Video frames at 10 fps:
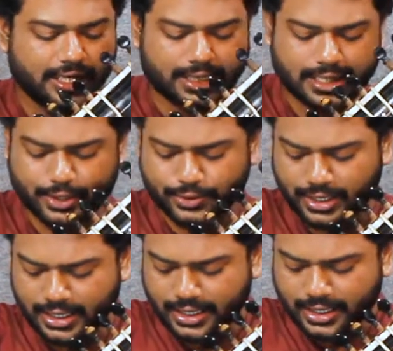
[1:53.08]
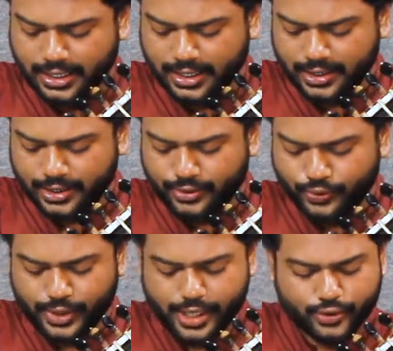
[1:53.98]
Now,
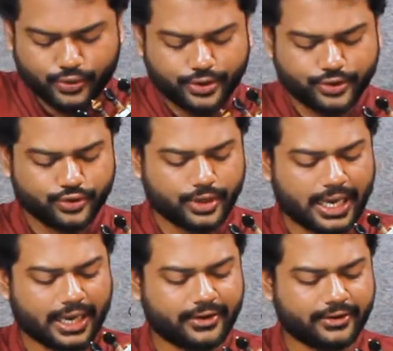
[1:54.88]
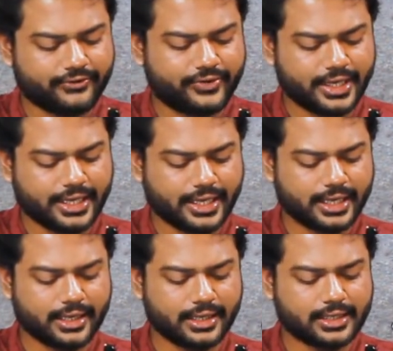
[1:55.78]
we are going to have
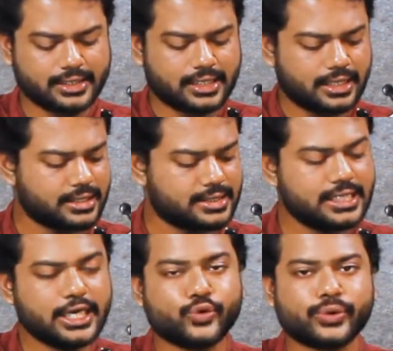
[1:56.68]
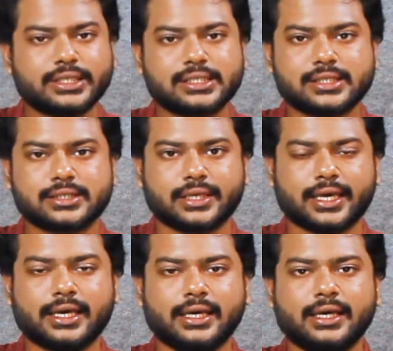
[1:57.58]
a sequence
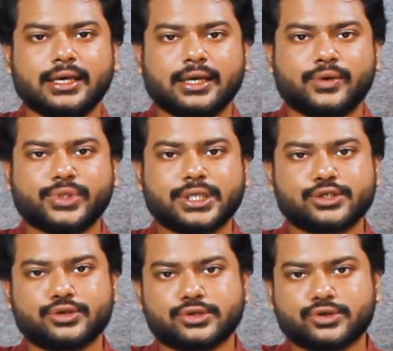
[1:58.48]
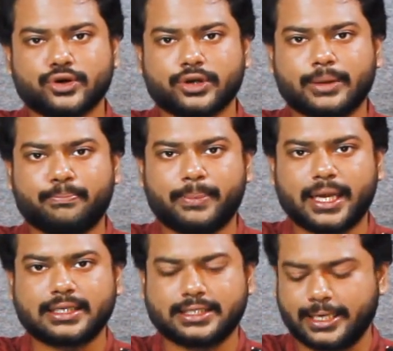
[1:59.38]
today, which is also called a
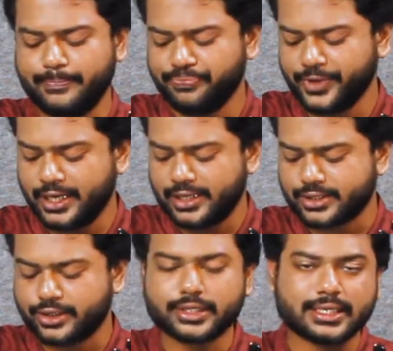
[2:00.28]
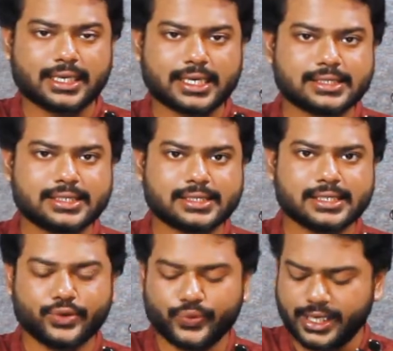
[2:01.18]
palta. So on the last
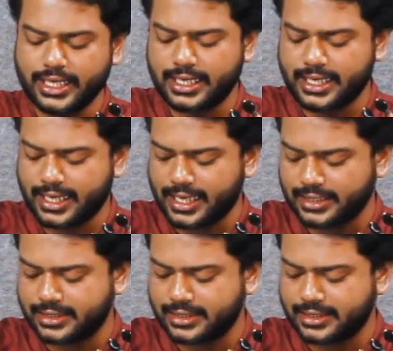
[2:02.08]
lesson, we had